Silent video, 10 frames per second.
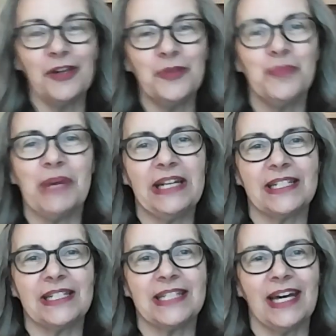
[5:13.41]

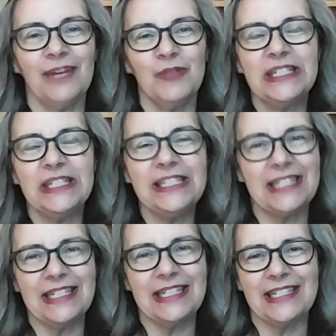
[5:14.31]
but I really
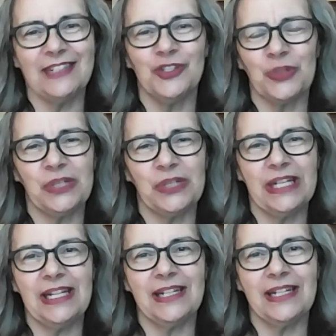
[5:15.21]
didn't
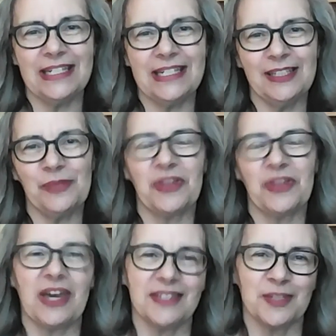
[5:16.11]
enjoy dealing
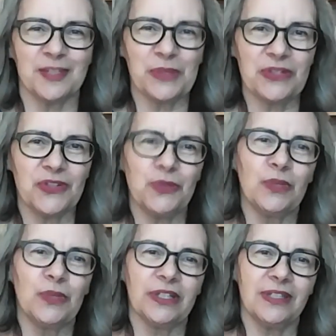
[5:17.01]
with customers who
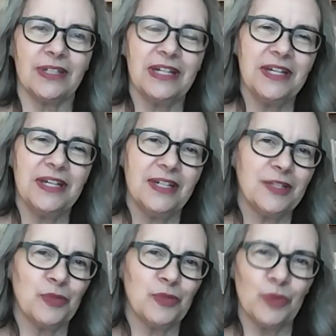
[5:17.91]
were
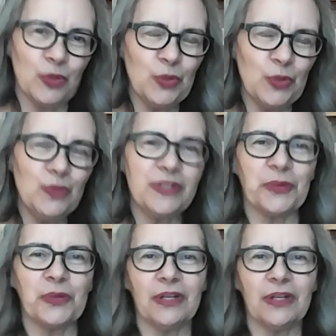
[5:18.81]
rude
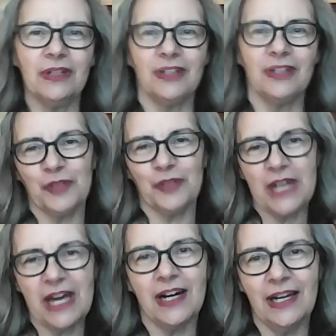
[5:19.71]
or not very
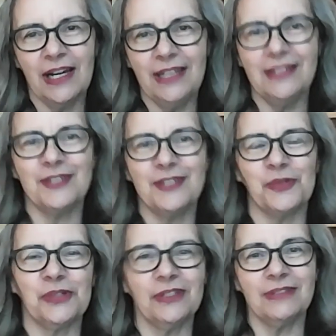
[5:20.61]
kind
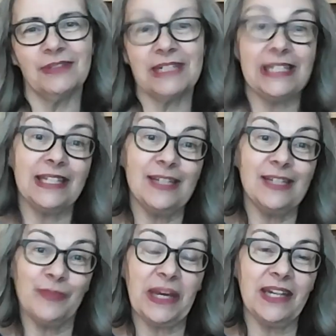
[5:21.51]
or didn't
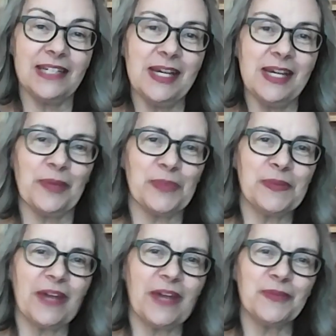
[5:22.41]
leave me any tip.
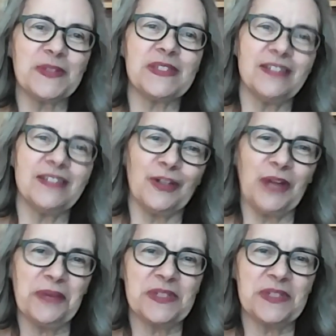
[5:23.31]
That was, and
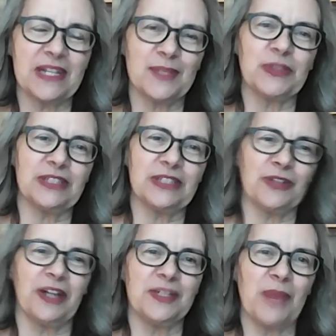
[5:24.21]
I was desperately
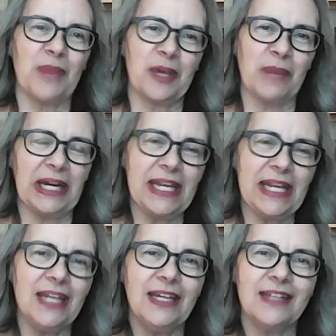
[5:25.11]
trying to make
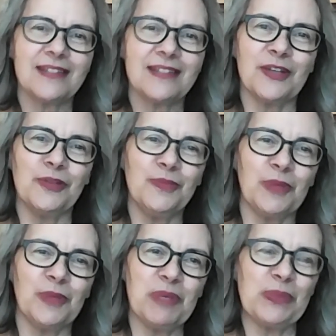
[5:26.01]
money. So
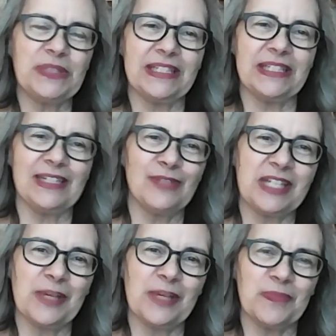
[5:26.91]
when people didn't leave a
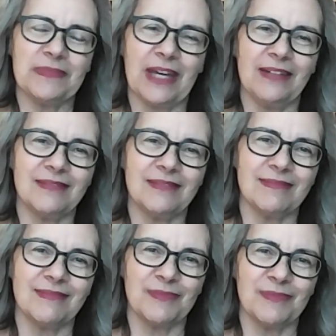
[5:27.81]
tip, that
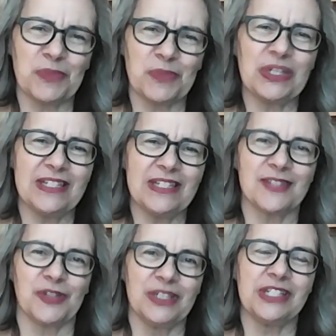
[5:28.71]
was pretty
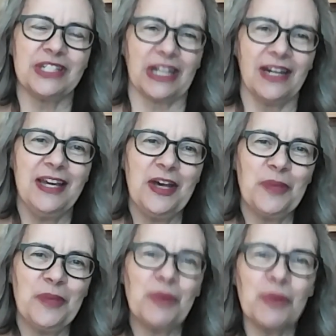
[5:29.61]
discouraging.
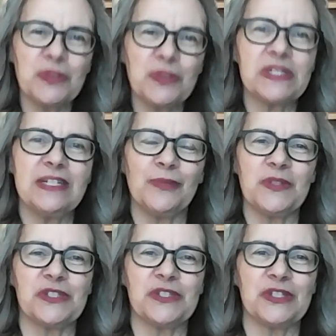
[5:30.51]
But mostly it
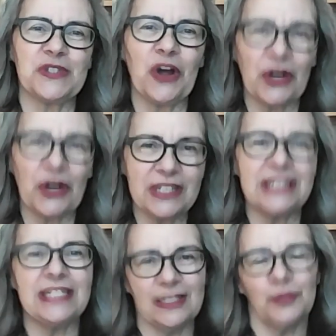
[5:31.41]
was just hard to
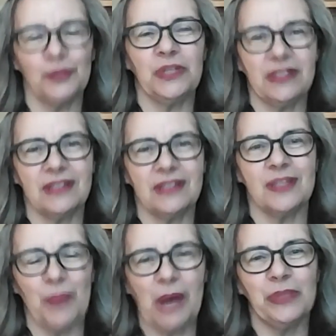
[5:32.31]
deal with
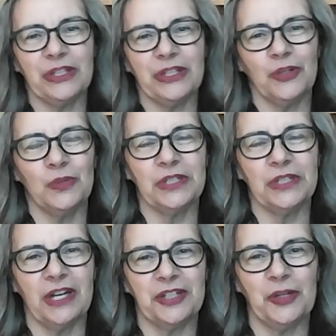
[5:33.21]
the public who were
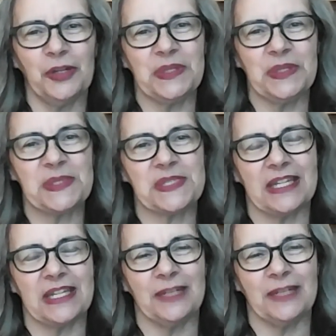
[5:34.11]
not always
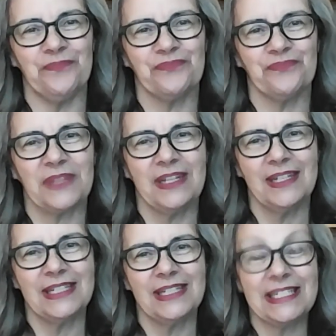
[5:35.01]

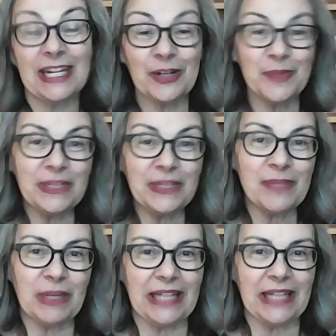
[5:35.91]
terribly
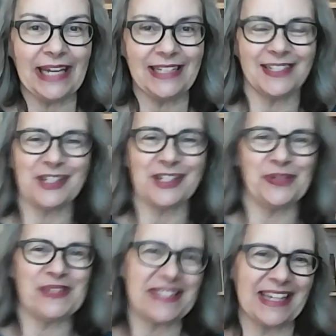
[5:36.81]
polite, shall
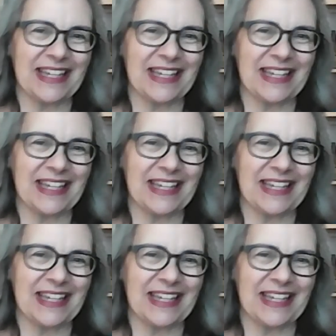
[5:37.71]
we say.